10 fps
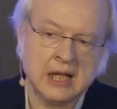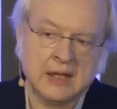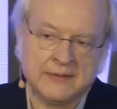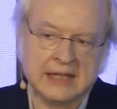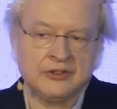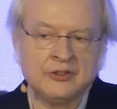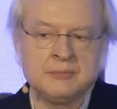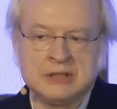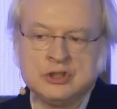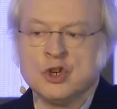that
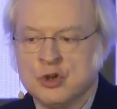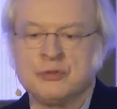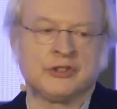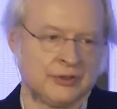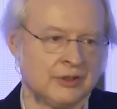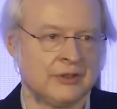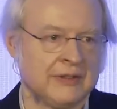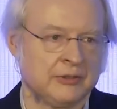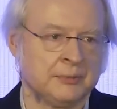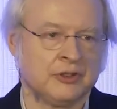doesn't mean no return on
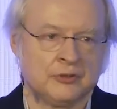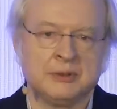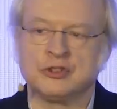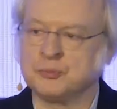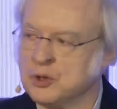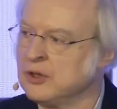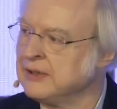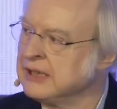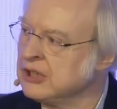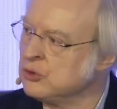investment, it just means smaller
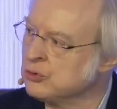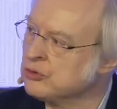than it used